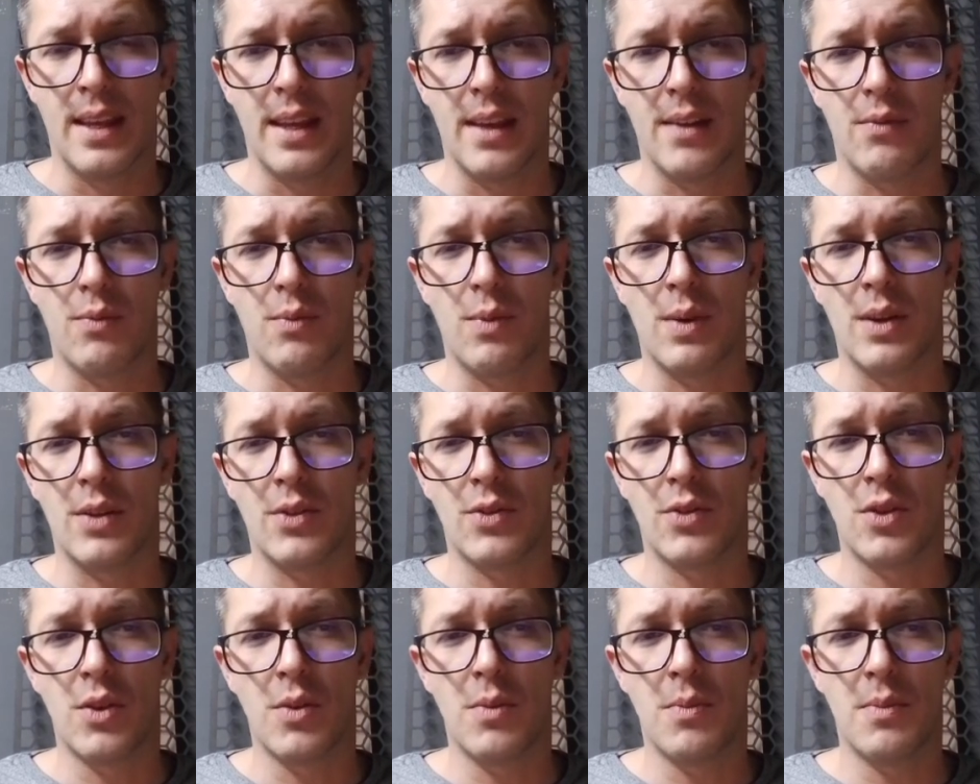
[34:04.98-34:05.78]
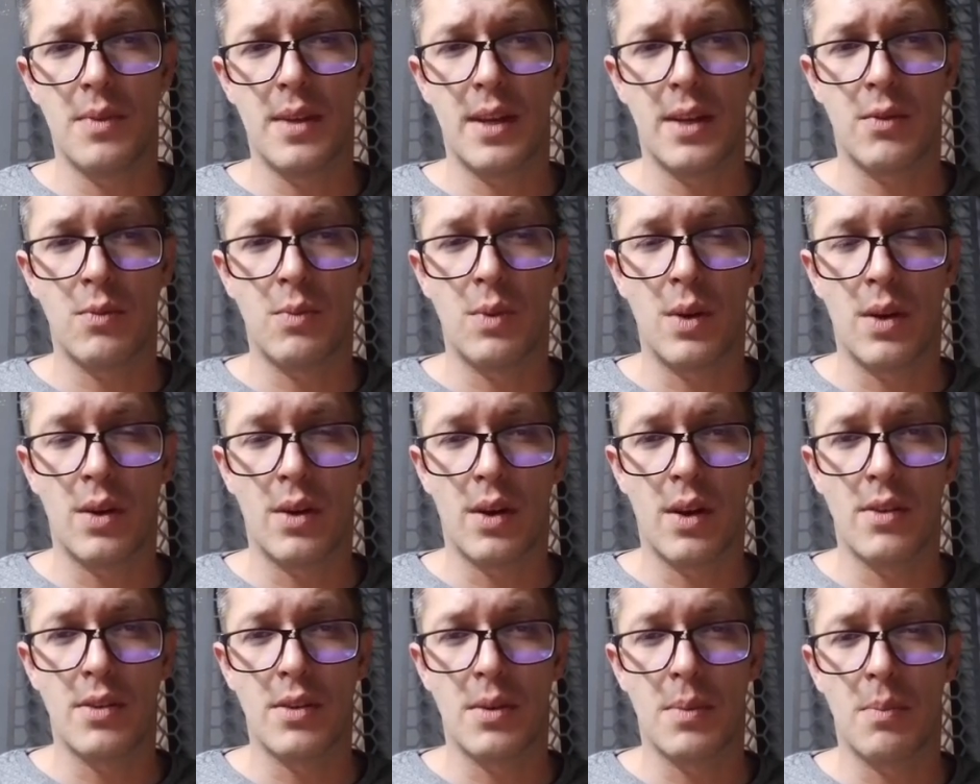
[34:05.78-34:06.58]
If we assume that we are
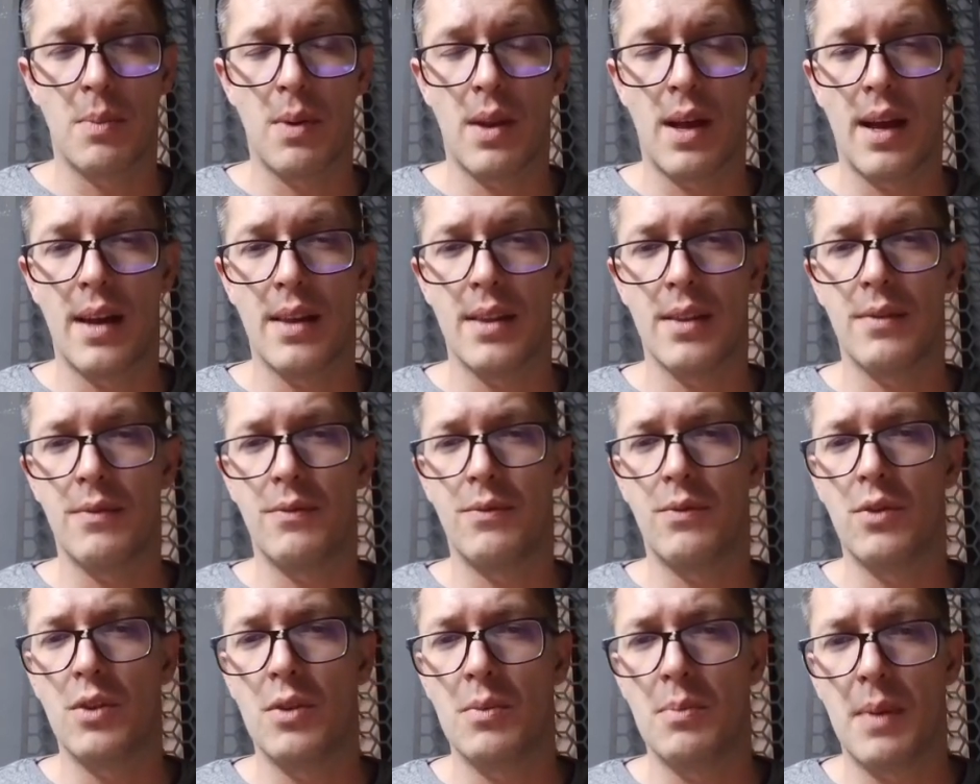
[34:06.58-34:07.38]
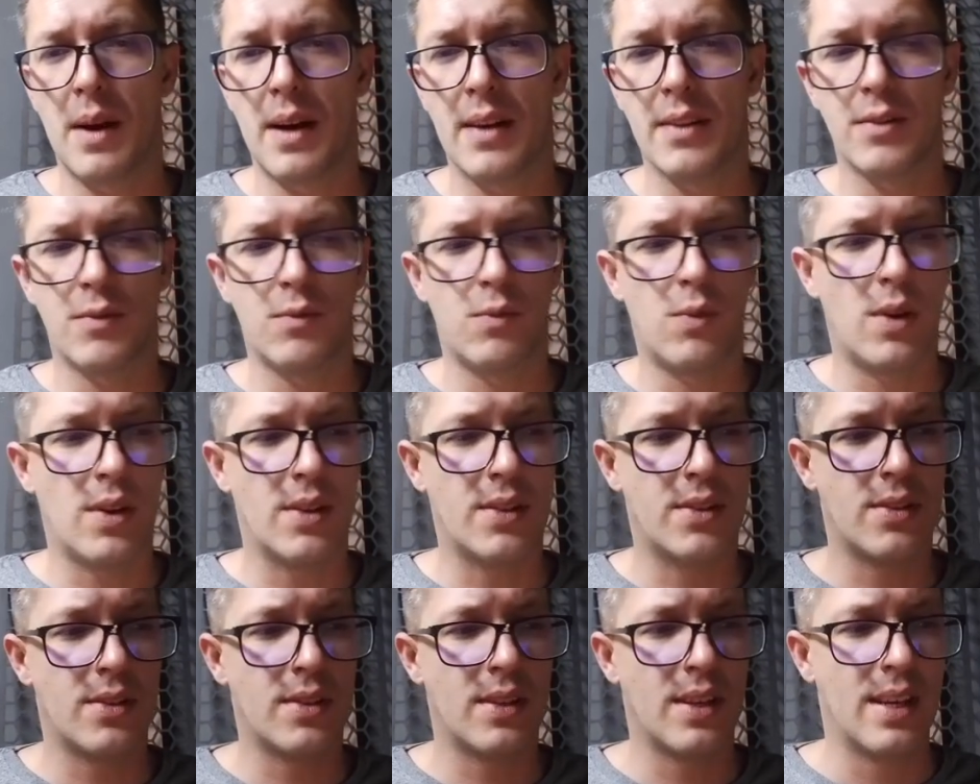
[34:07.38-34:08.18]
going to apply the full amount of
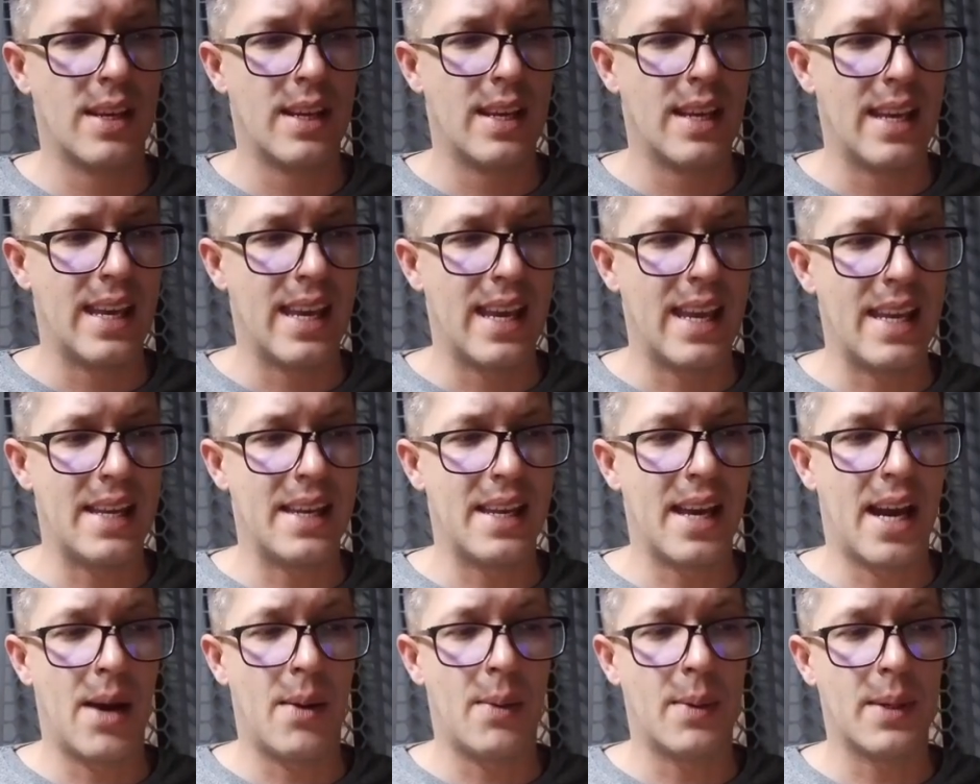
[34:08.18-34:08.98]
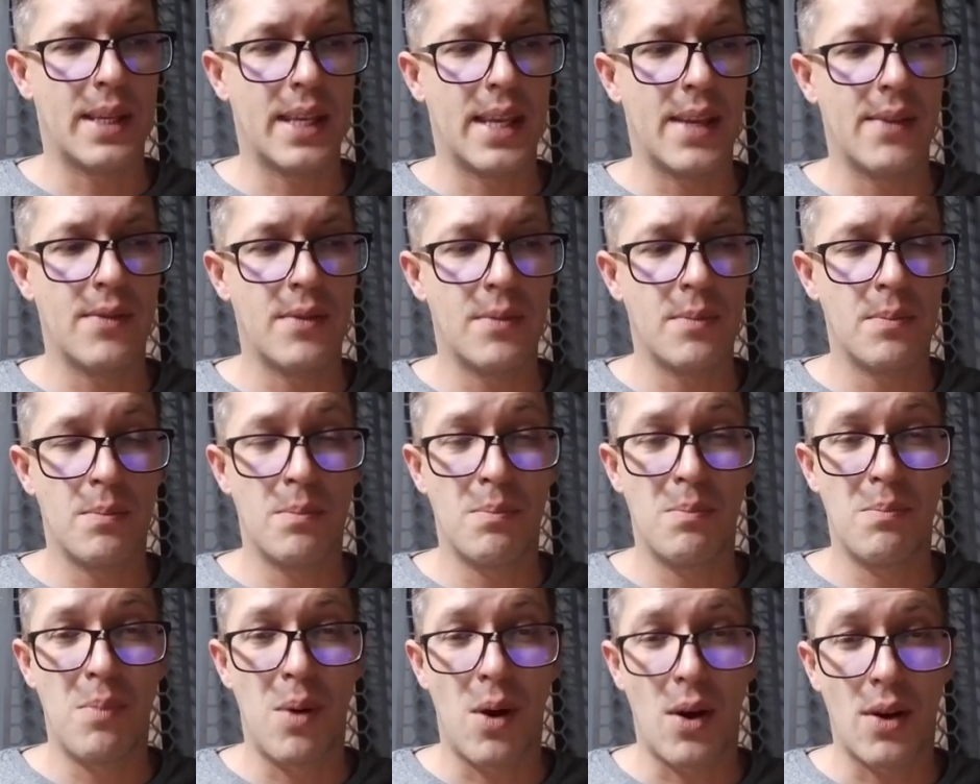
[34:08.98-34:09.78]
watts in our
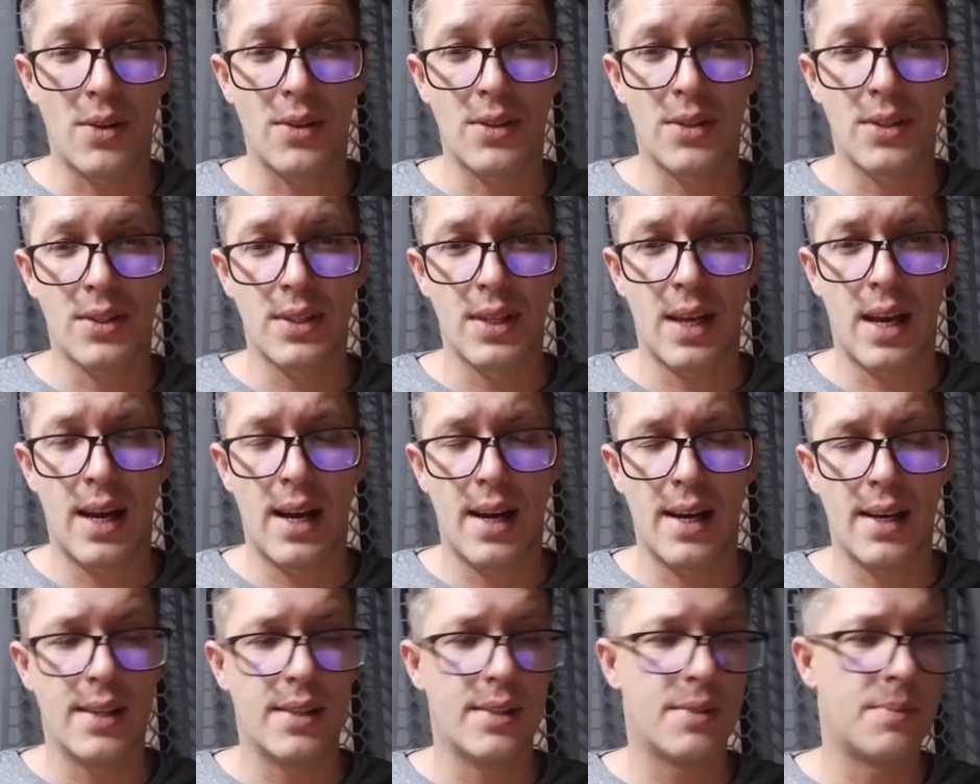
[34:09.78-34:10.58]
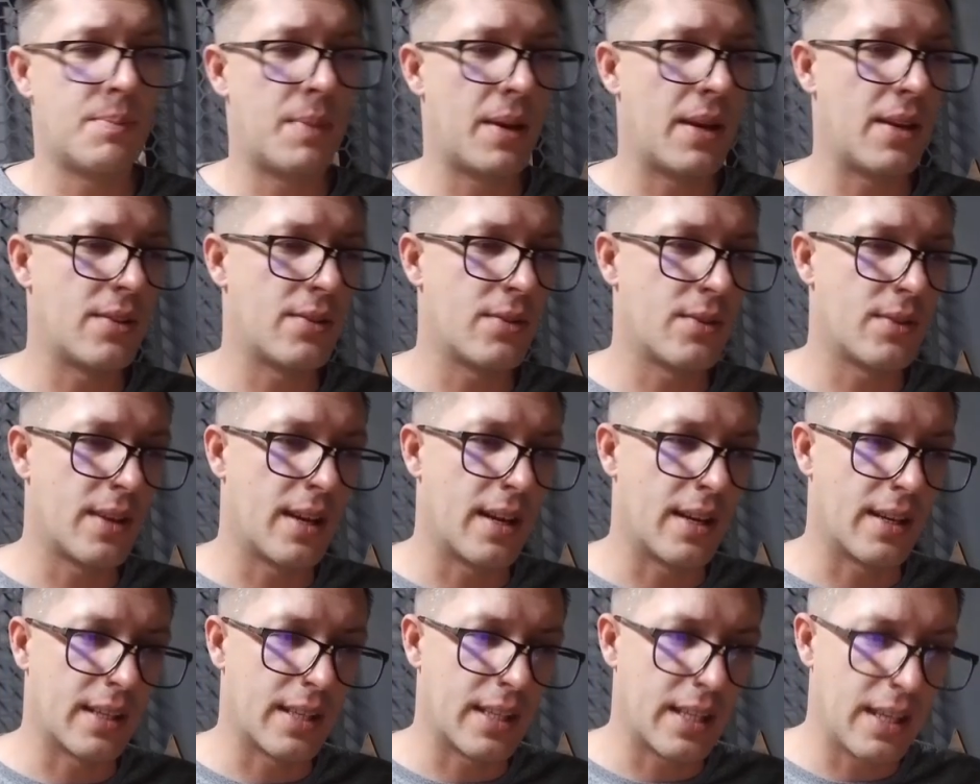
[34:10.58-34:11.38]
given box size based on
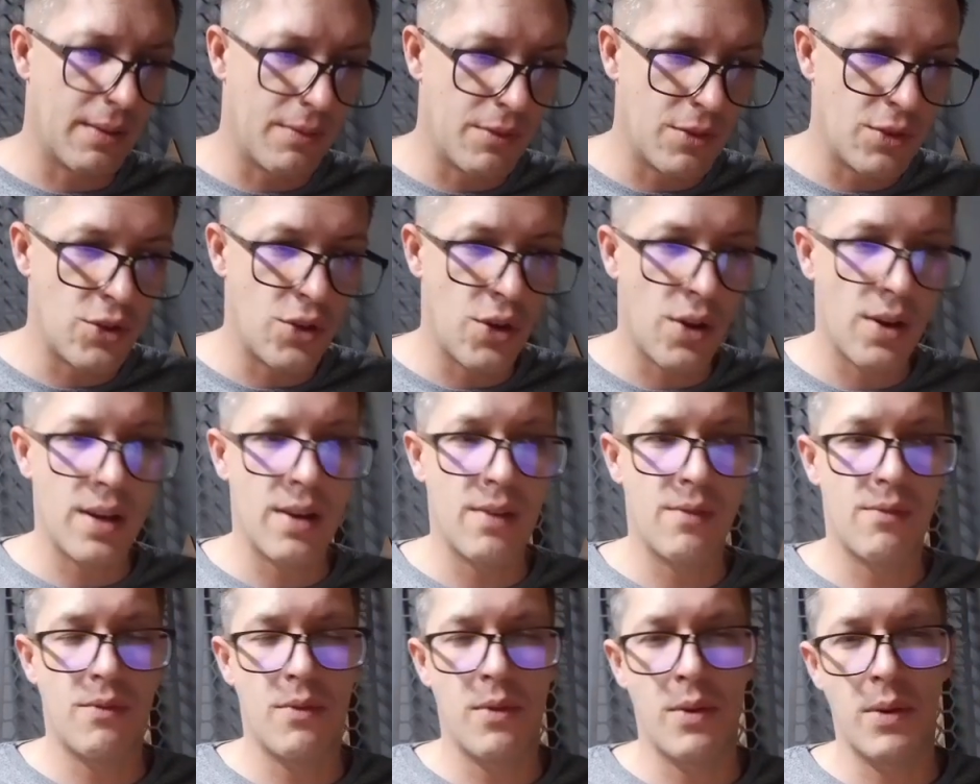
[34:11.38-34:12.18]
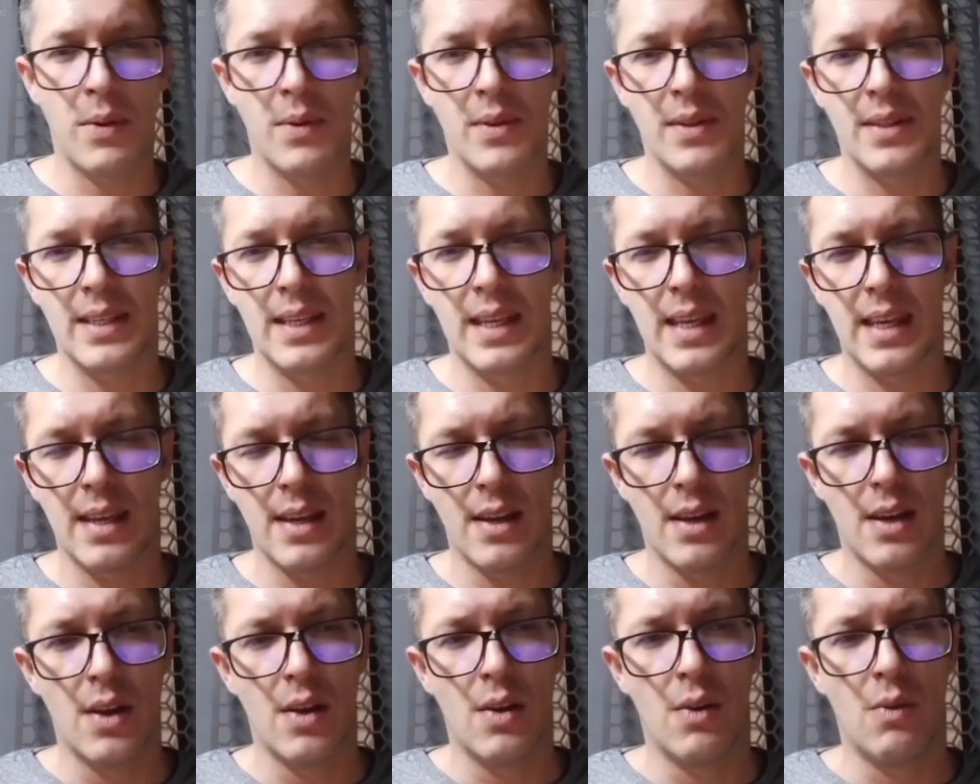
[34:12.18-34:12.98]
our given tuning frequency,